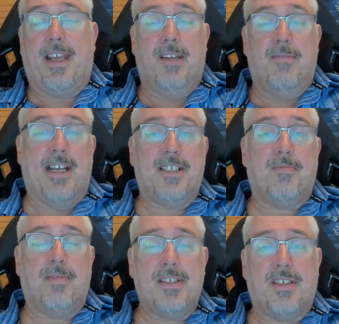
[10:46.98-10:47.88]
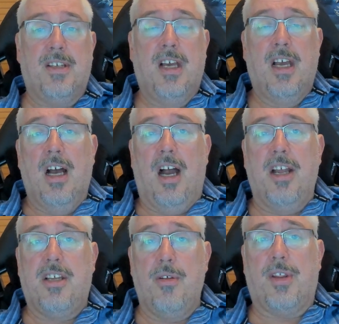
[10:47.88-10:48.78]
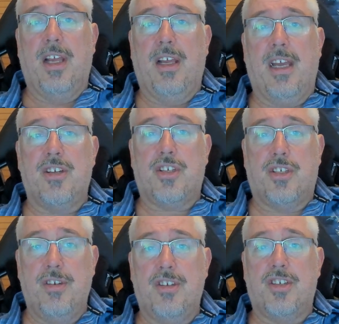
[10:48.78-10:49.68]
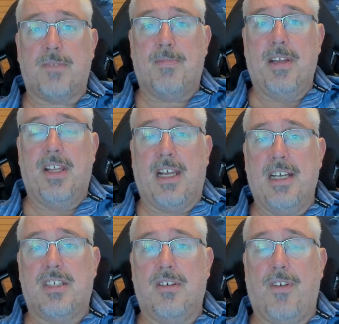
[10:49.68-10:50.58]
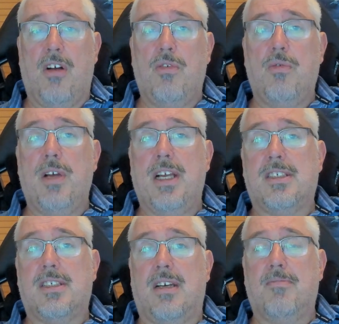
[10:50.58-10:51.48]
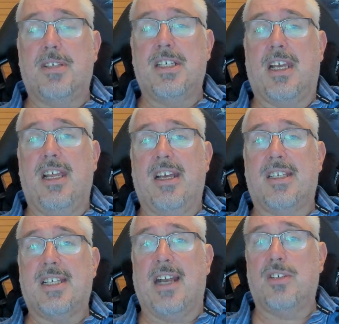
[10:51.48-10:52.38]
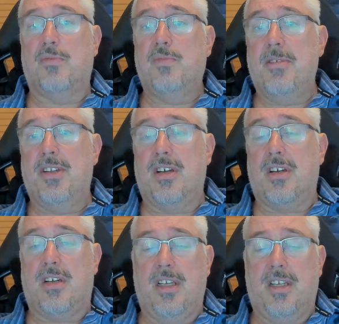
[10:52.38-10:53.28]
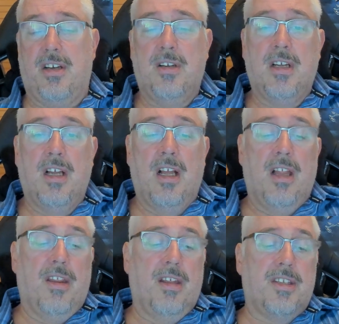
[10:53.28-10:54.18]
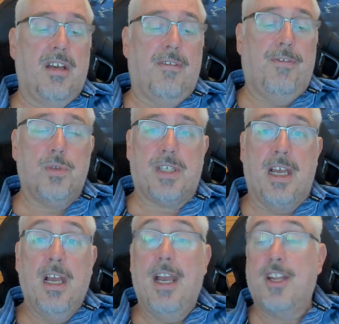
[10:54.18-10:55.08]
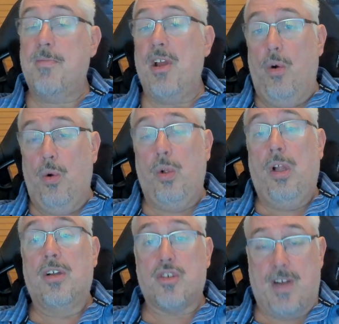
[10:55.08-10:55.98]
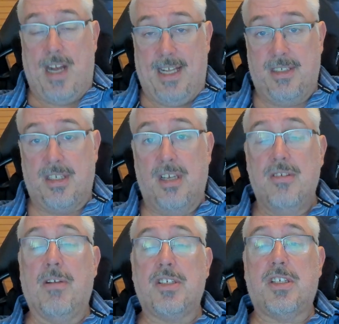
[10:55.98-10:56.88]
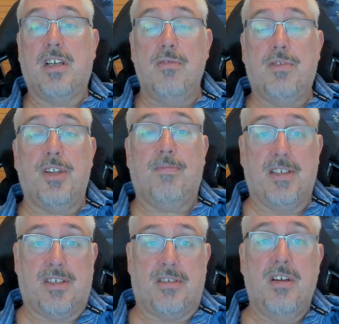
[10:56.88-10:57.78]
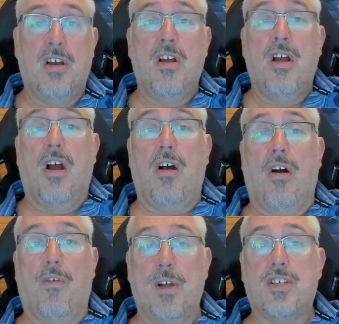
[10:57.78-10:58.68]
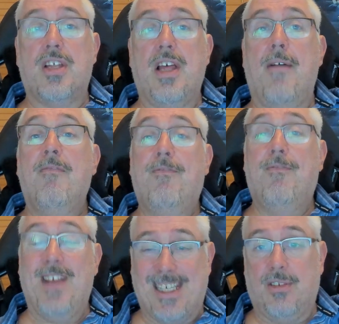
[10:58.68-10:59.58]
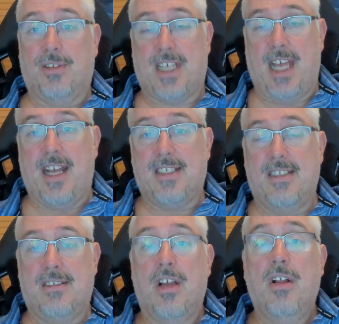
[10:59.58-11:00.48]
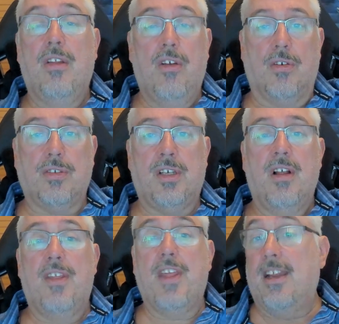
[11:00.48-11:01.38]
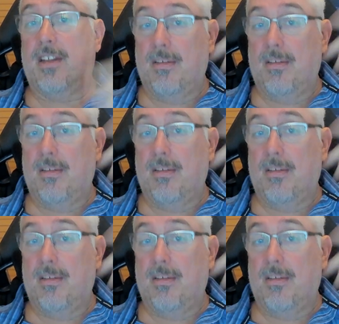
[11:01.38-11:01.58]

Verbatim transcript: in a man's prison, I do think it shouldn't just be the case of oh, it's uh, particularly attacks on women that you know that uh, force it. It should be all trans must go to the prison of which their physical sex is, not their little